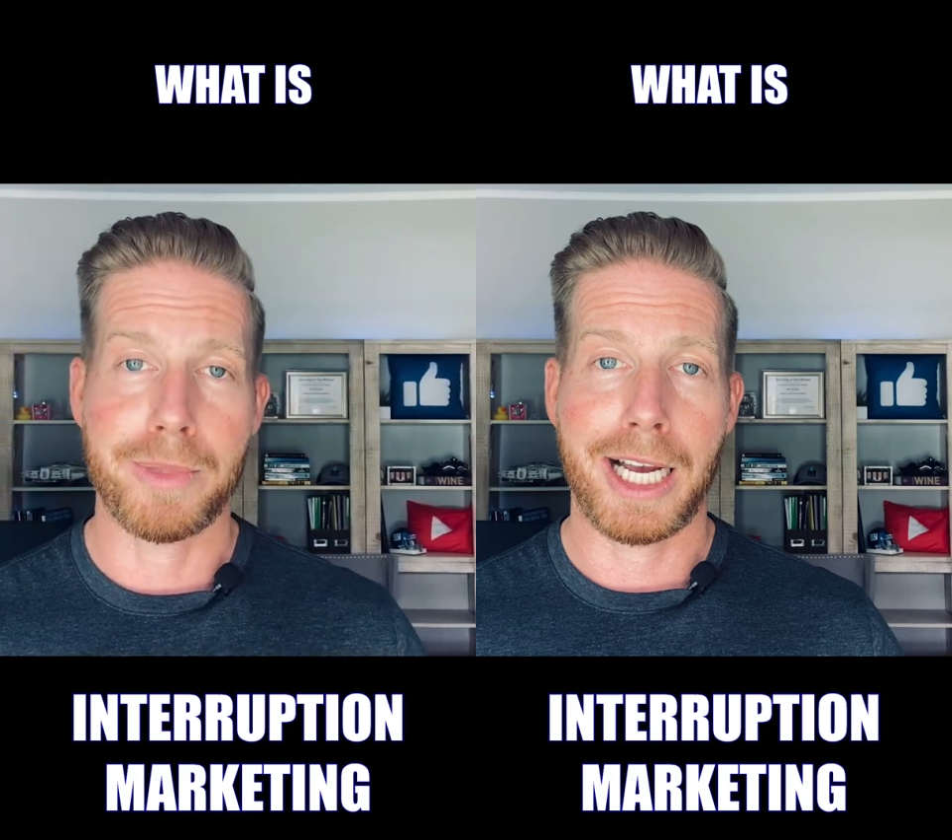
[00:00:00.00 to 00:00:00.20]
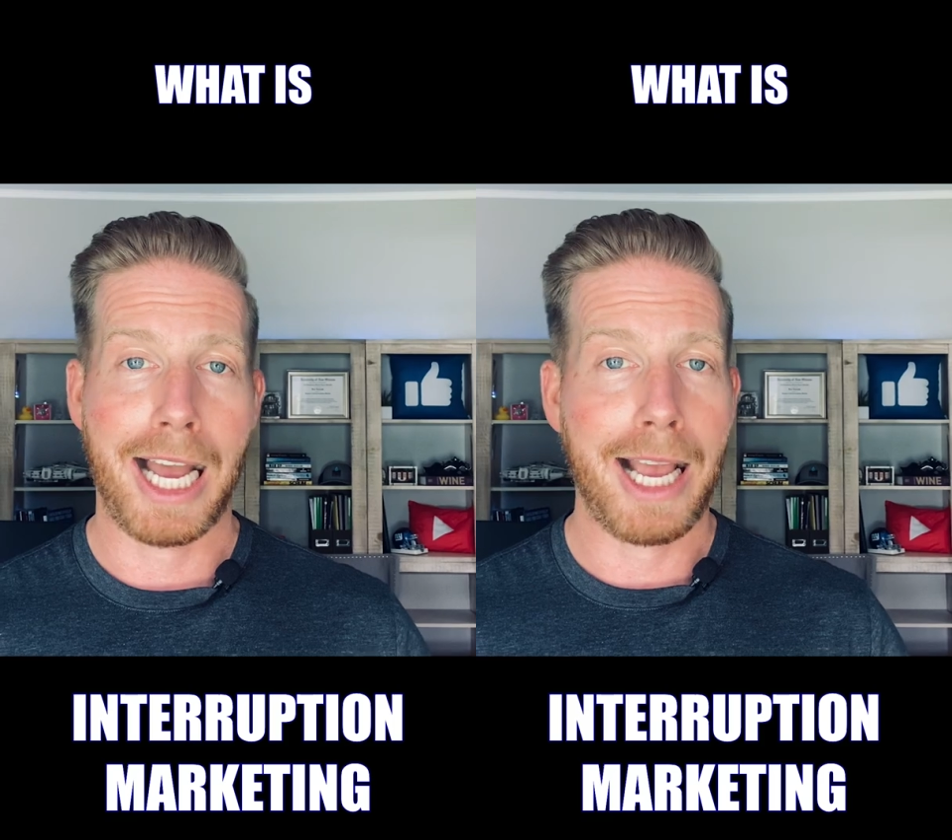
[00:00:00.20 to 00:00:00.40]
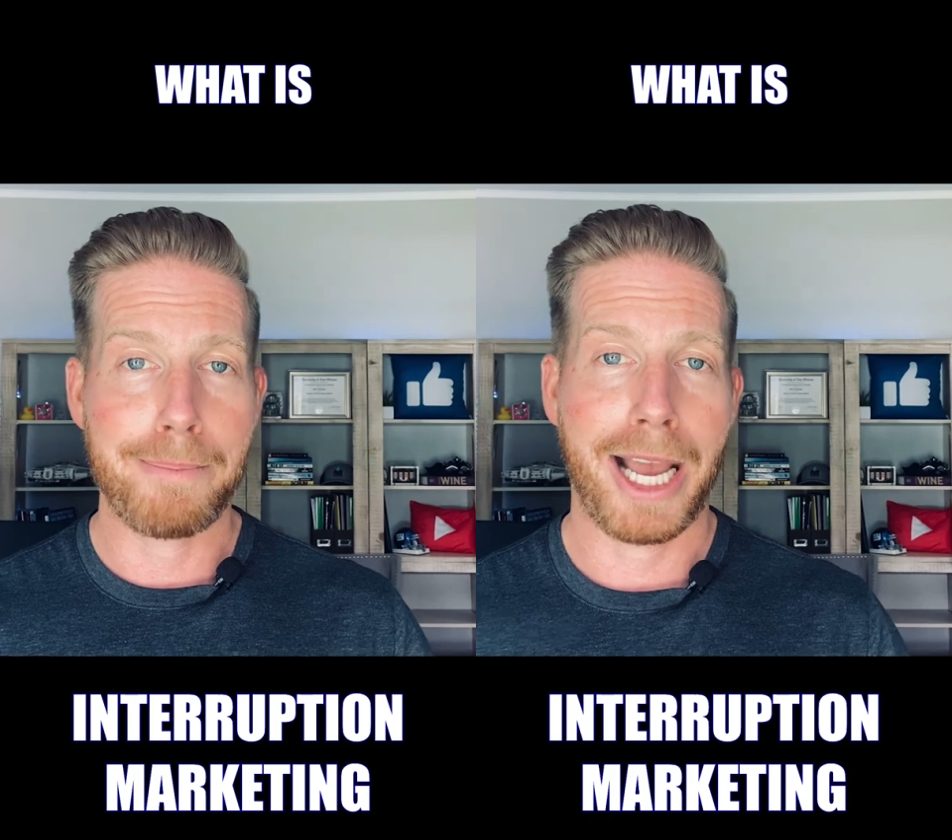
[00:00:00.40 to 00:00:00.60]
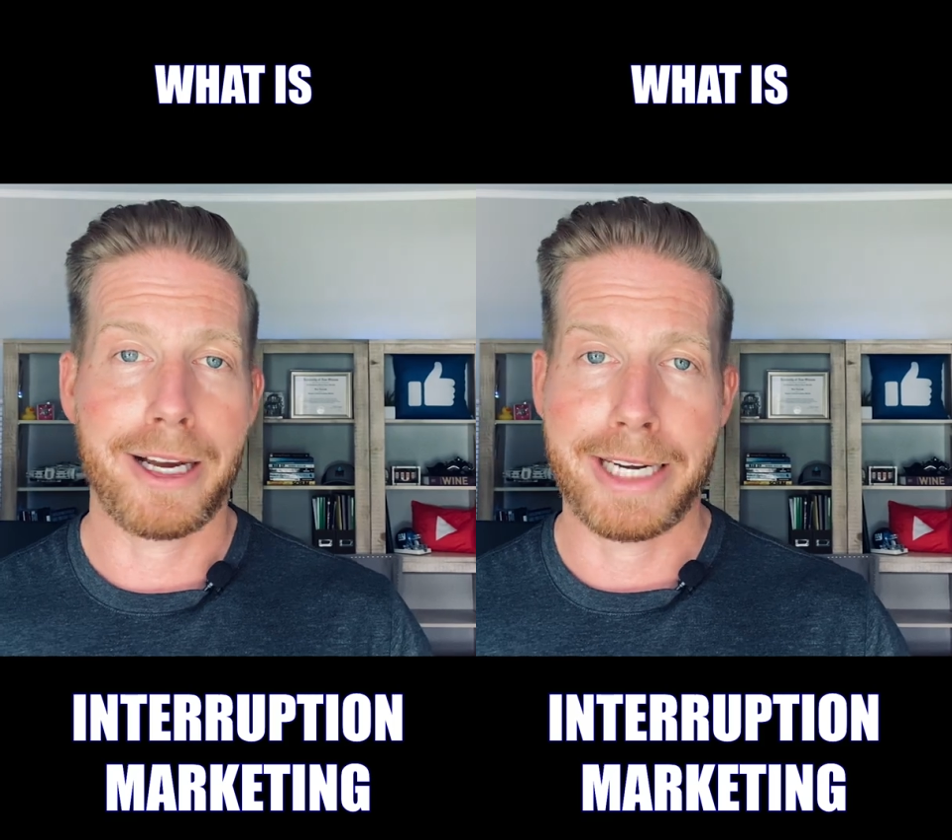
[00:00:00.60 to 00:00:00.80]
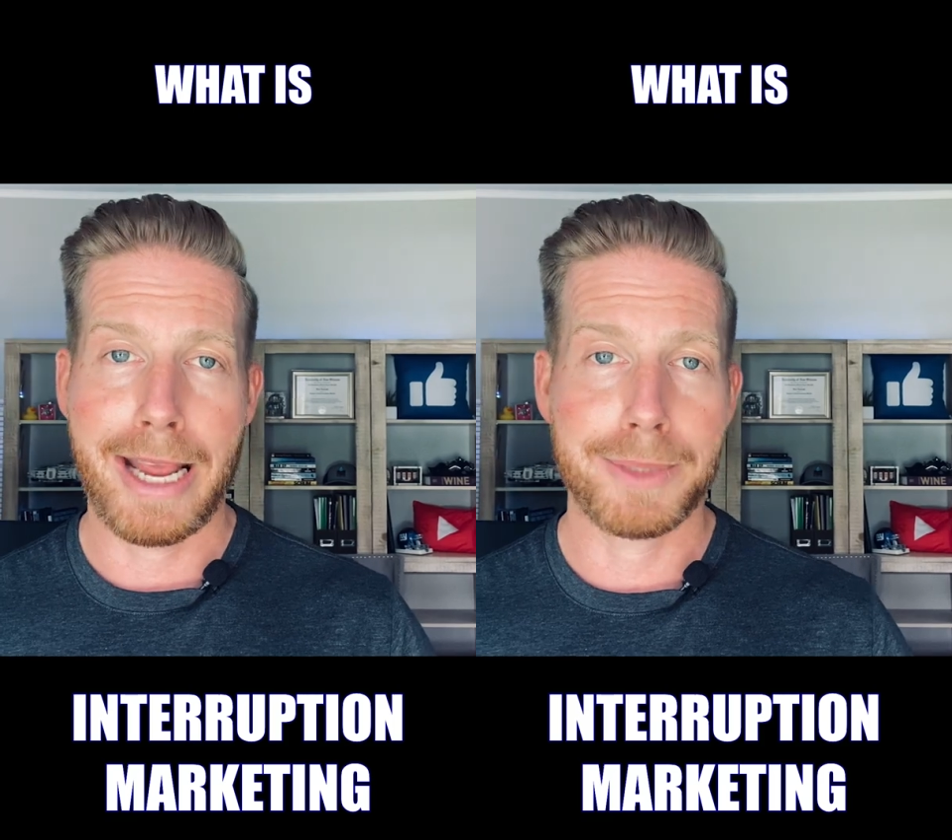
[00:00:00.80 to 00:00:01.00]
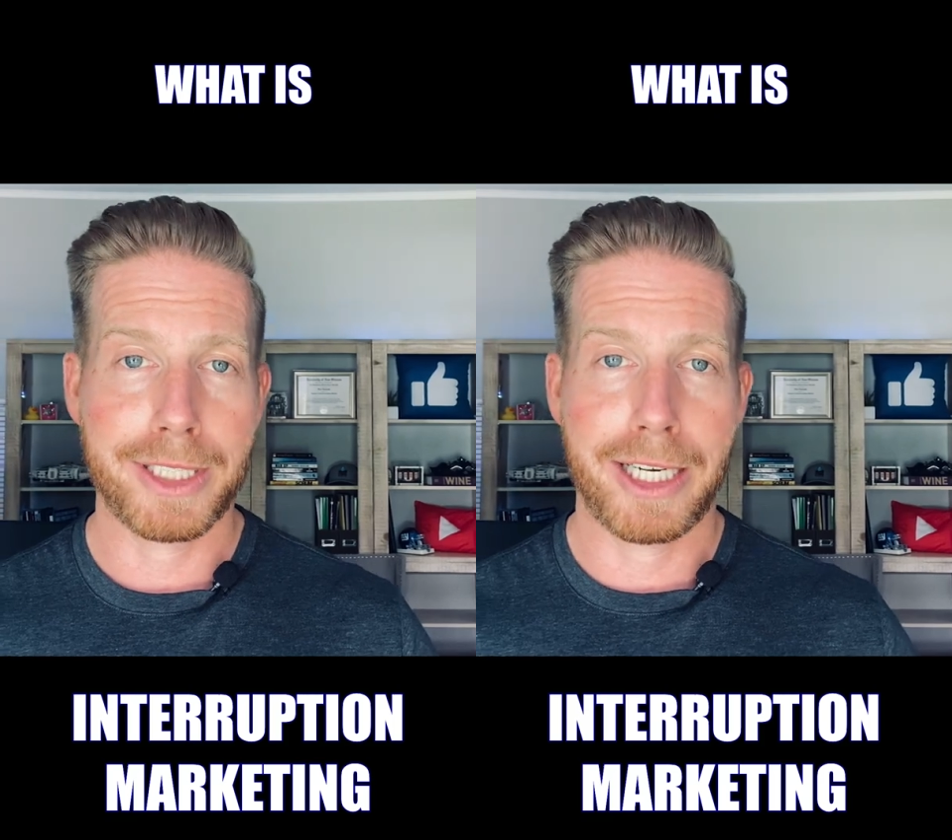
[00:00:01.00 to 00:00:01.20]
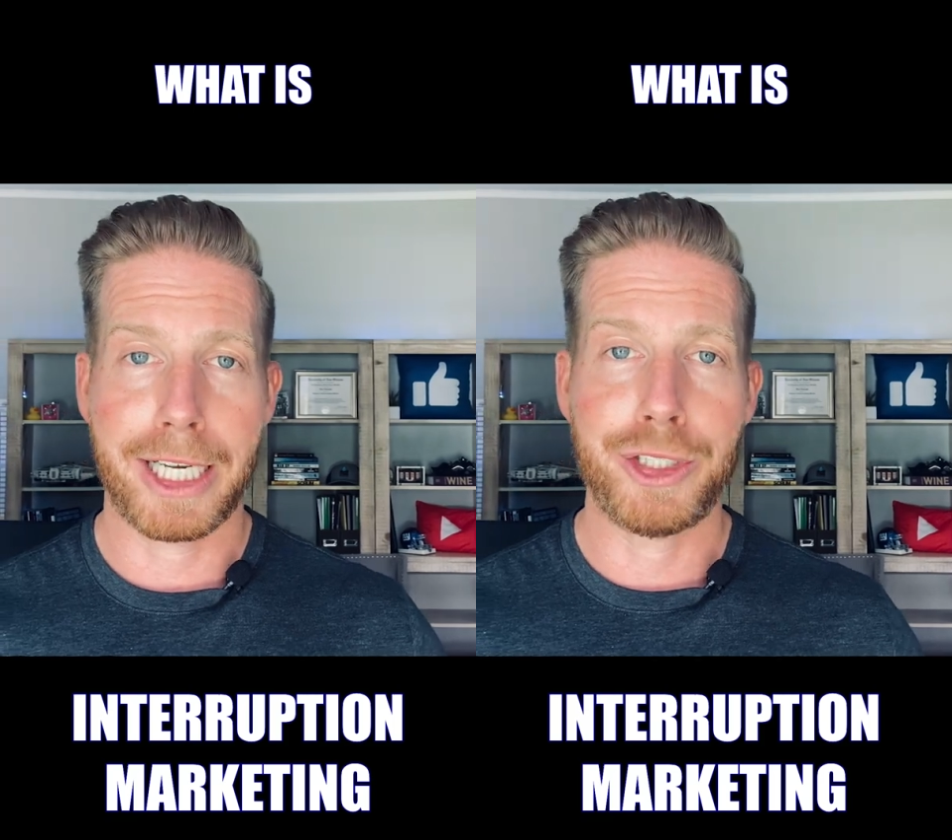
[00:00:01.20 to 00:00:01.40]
I buy on Amazon.